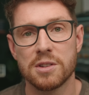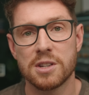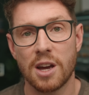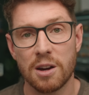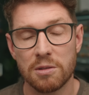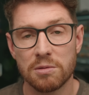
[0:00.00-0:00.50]

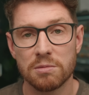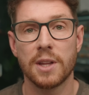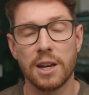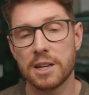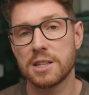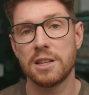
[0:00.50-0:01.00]
So
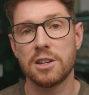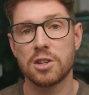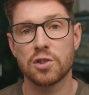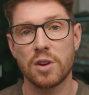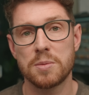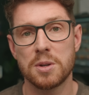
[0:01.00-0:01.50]
the link's in the
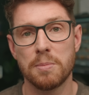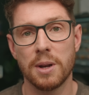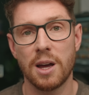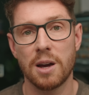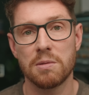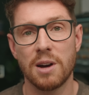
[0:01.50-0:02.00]
description below,